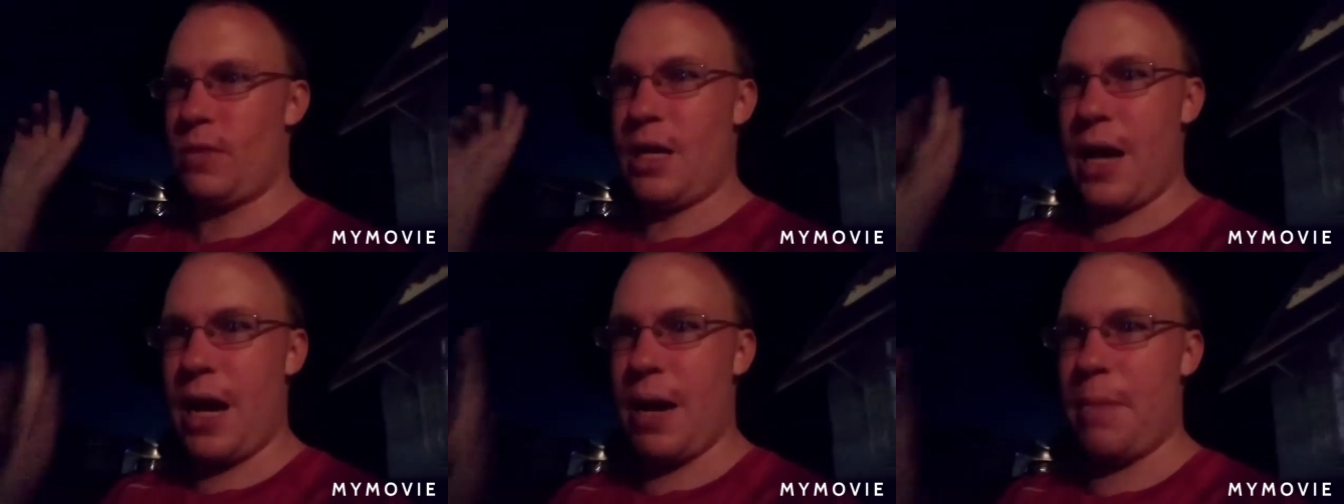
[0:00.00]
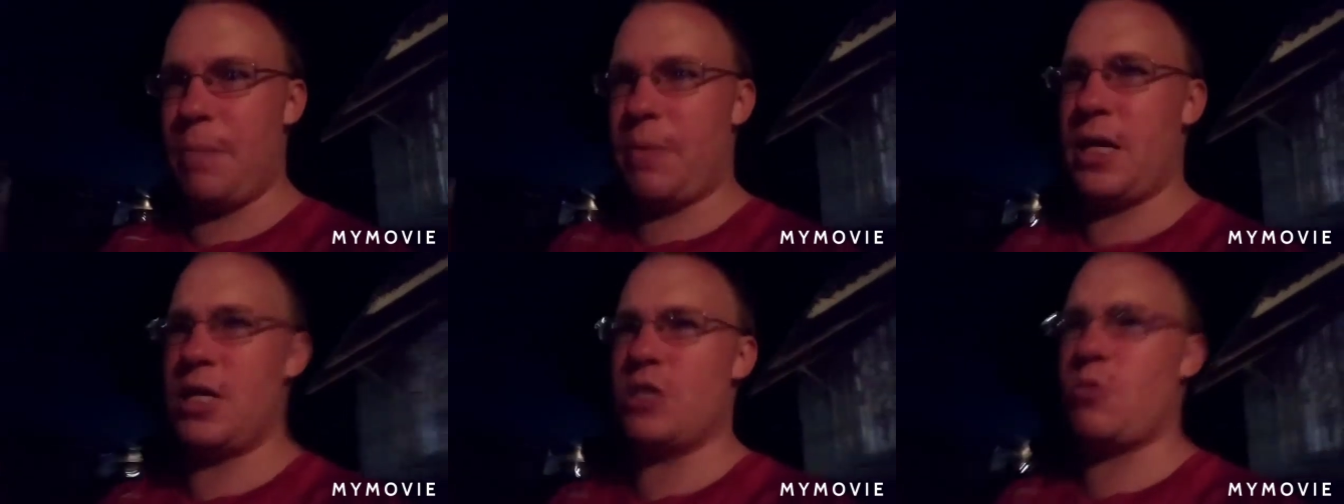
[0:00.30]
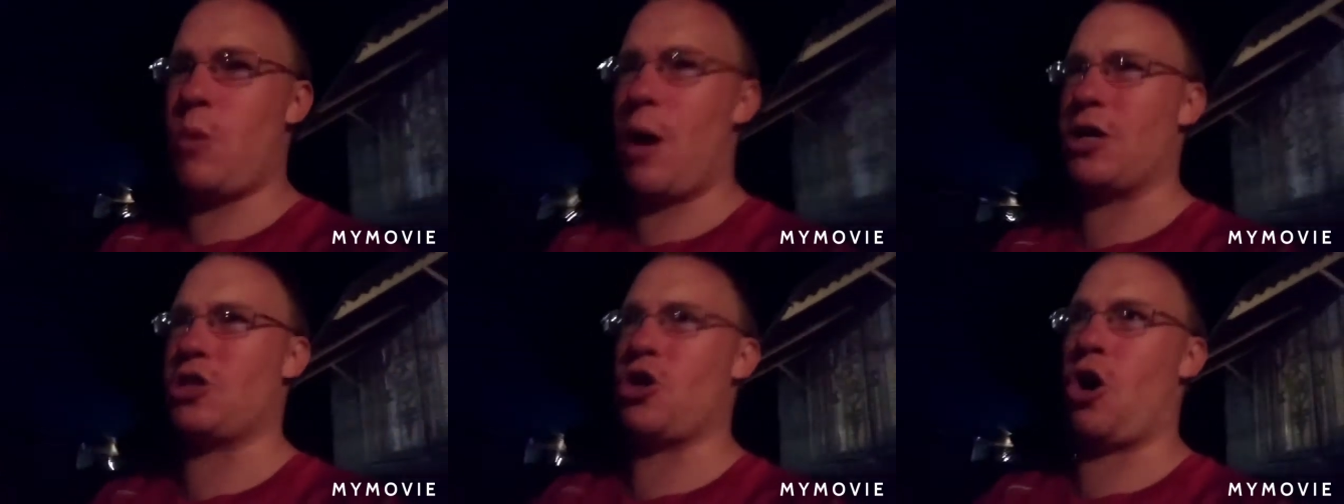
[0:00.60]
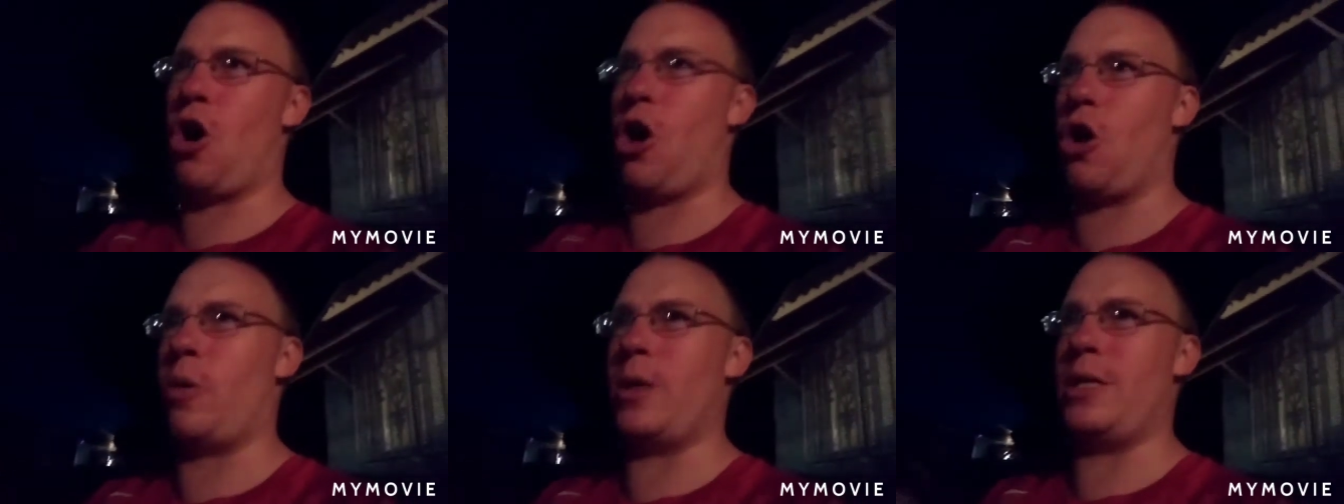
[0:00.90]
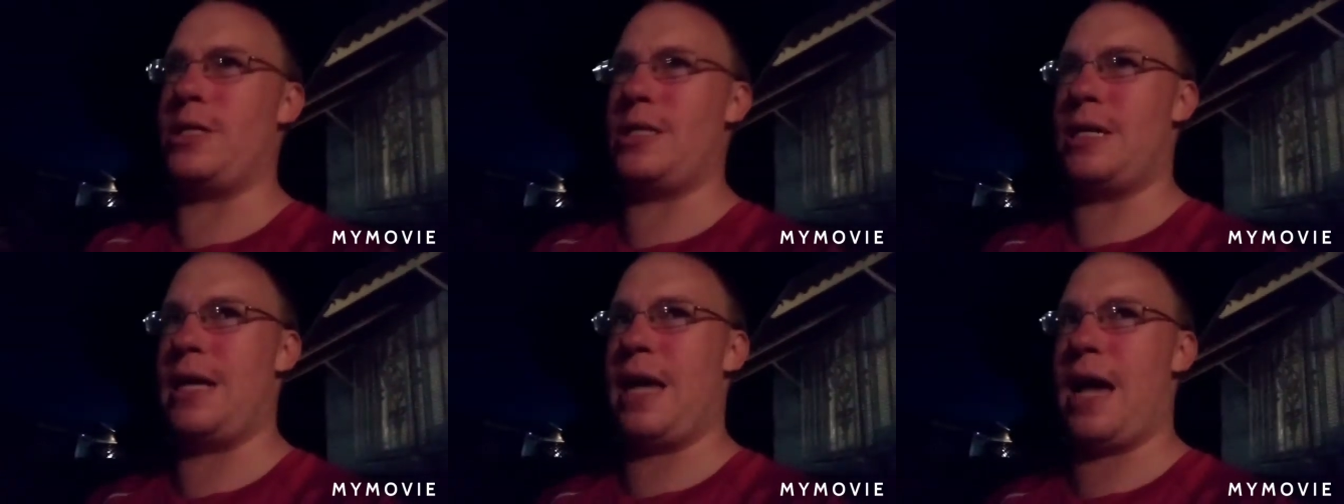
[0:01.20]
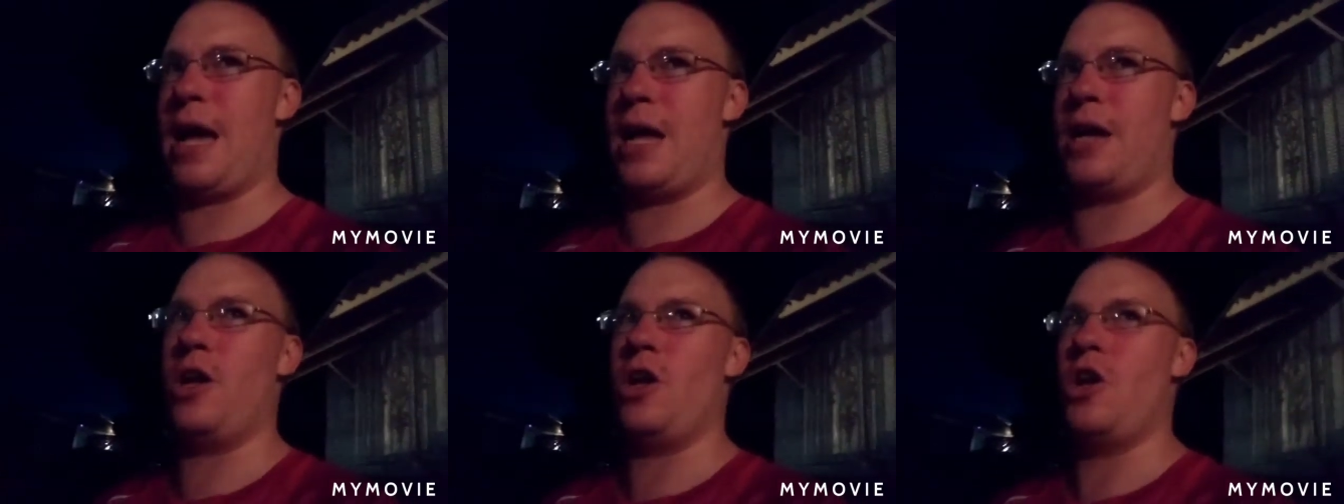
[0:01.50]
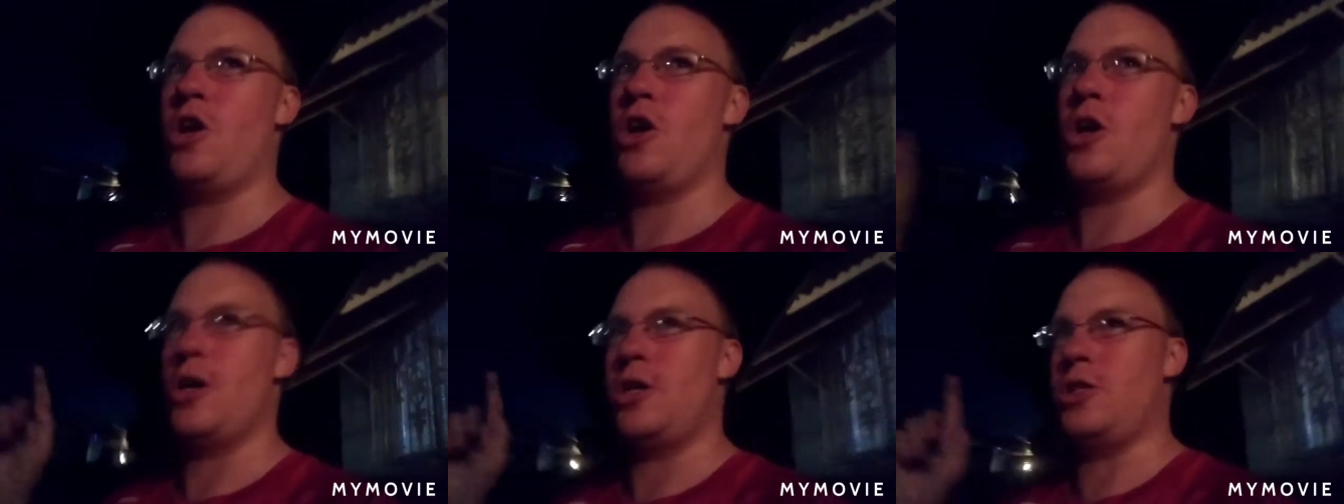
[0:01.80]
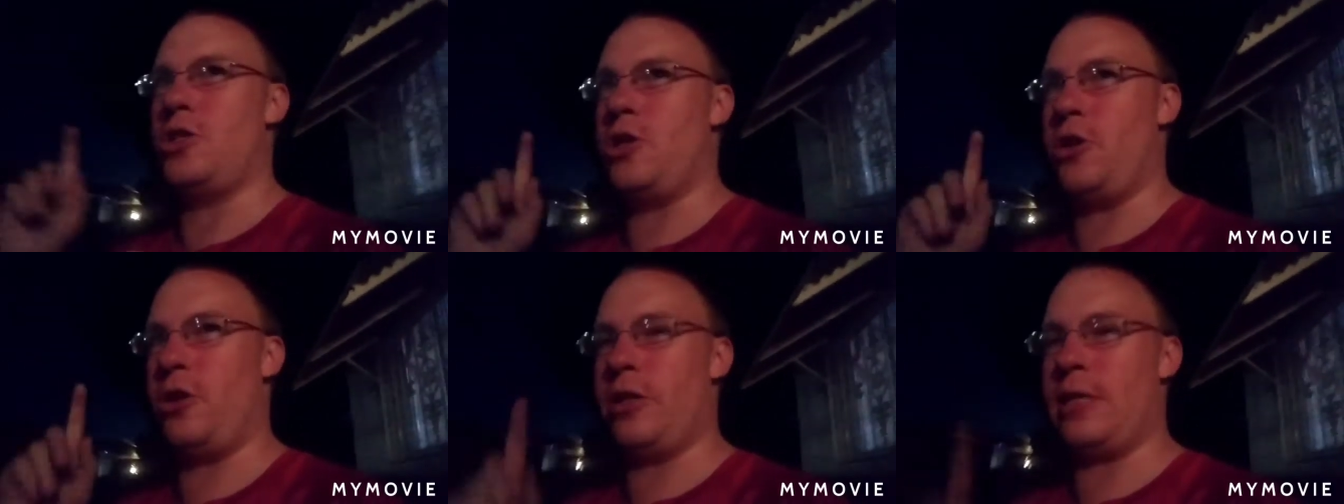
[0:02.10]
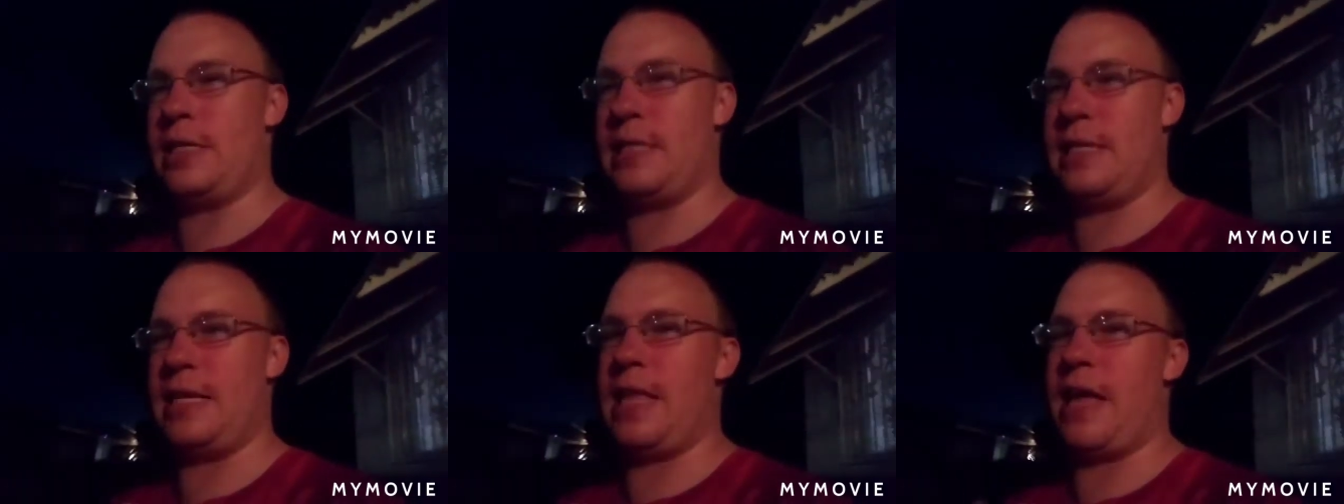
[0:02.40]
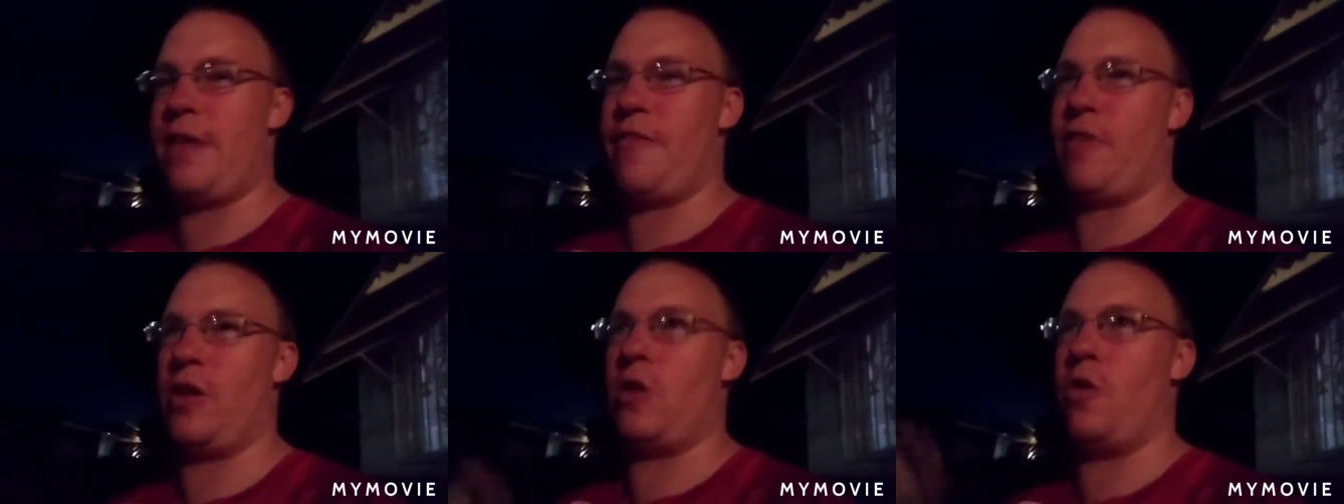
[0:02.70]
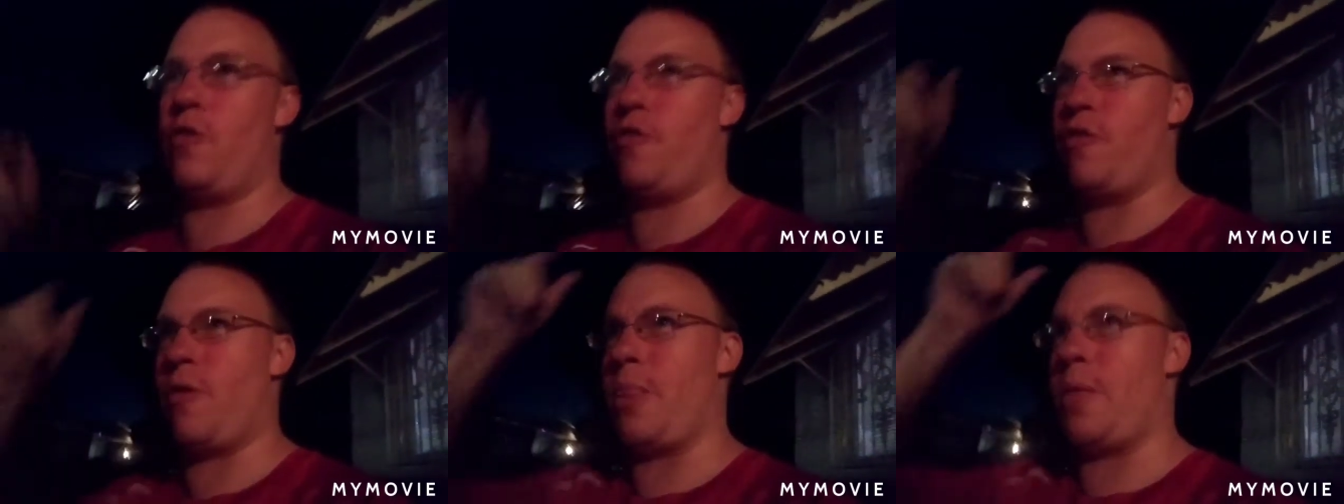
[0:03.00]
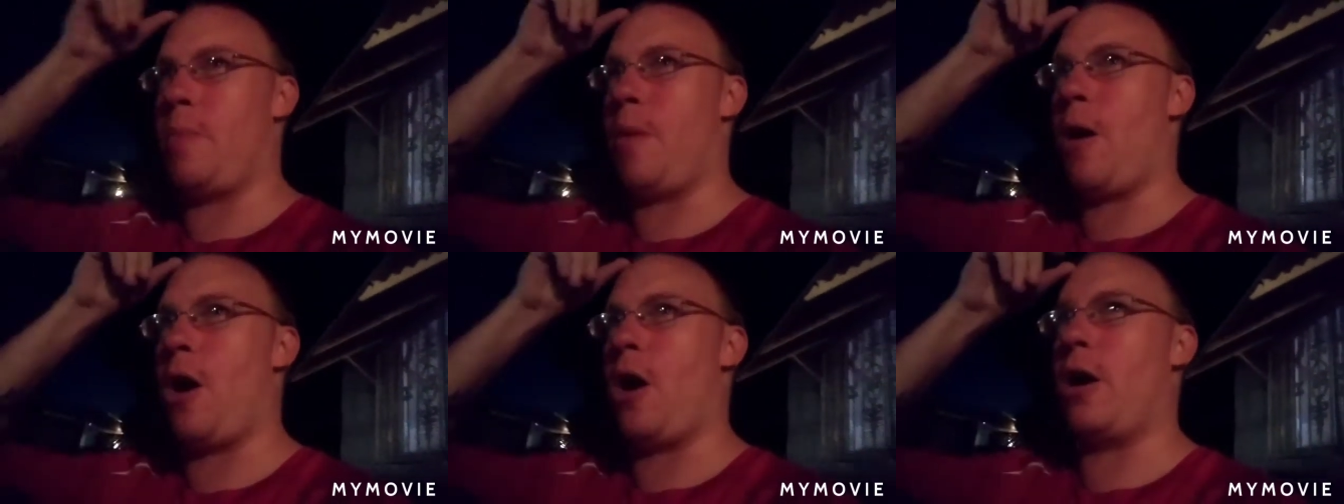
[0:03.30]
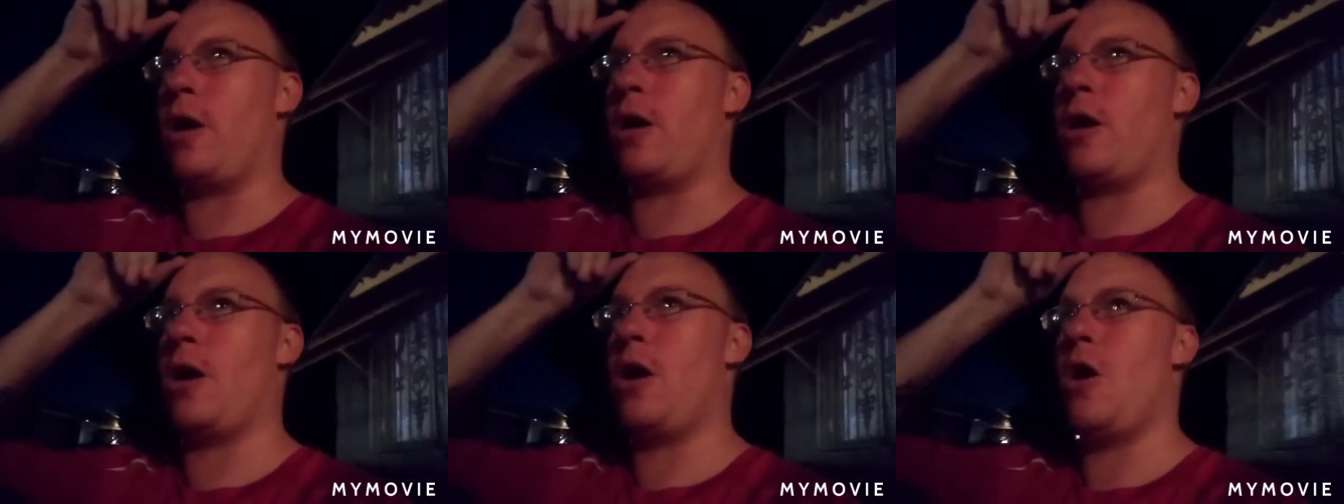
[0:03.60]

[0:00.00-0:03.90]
And please watch all the way to the end so you can see that video from the park